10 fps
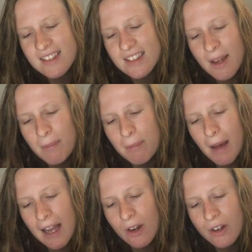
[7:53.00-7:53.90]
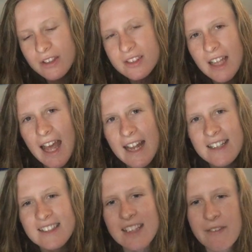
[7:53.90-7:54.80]
Cabellos
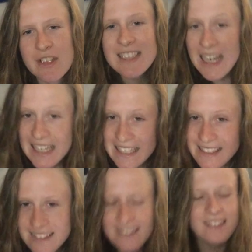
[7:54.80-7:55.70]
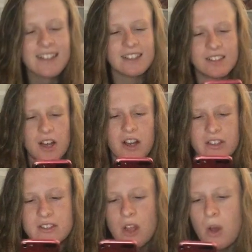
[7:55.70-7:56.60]
N17 has
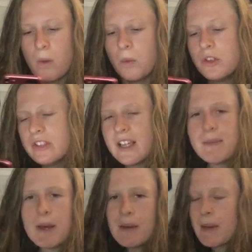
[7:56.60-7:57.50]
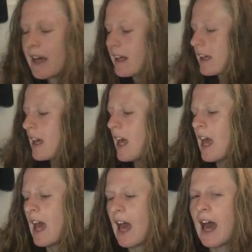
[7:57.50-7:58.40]
asked, would you take Bale back?
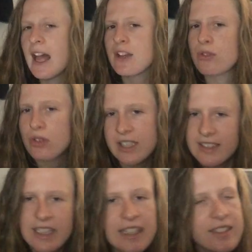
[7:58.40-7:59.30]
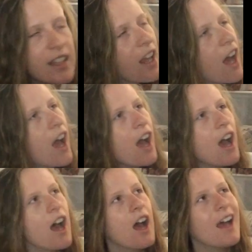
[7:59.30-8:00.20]
And reasonings.
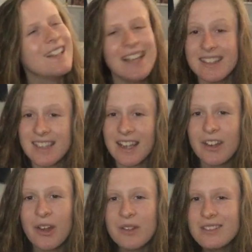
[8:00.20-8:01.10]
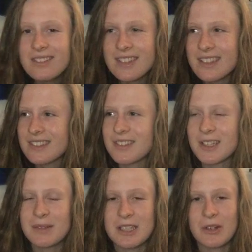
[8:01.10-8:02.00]
Yes and no, I'm
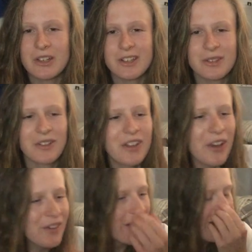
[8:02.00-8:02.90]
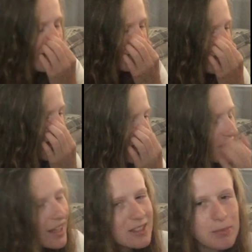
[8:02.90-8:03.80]
going to be honest with you.
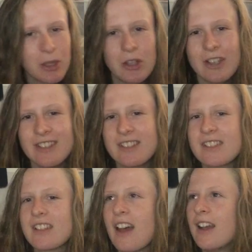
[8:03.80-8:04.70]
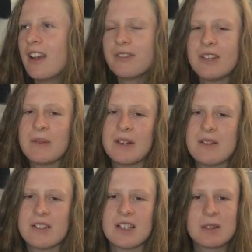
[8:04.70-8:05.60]
Yes, because I loved him when
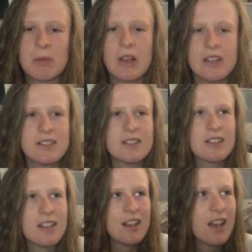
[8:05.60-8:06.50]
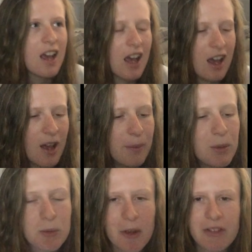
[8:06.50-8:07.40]
he was at Spurs.
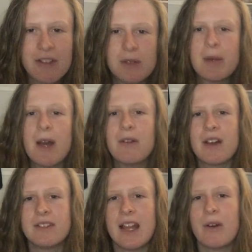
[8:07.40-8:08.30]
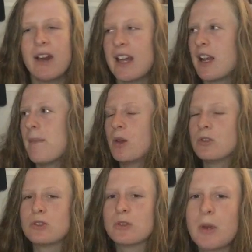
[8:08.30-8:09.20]
He was my favourite player without doubt. I had like
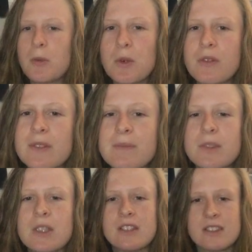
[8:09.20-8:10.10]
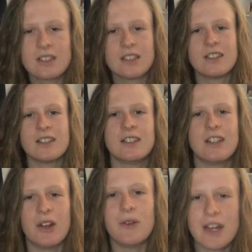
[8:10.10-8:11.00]
posters on my wall of him because,
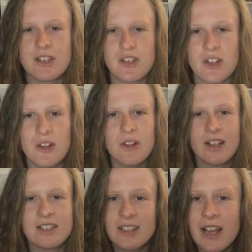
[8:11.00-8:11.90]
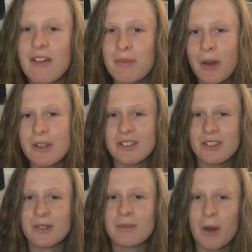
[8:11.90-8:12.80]
you know, as you do, I still have
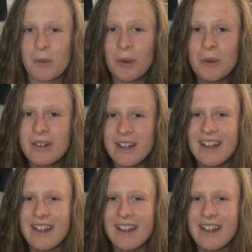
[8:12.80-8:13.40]
posters on my wall.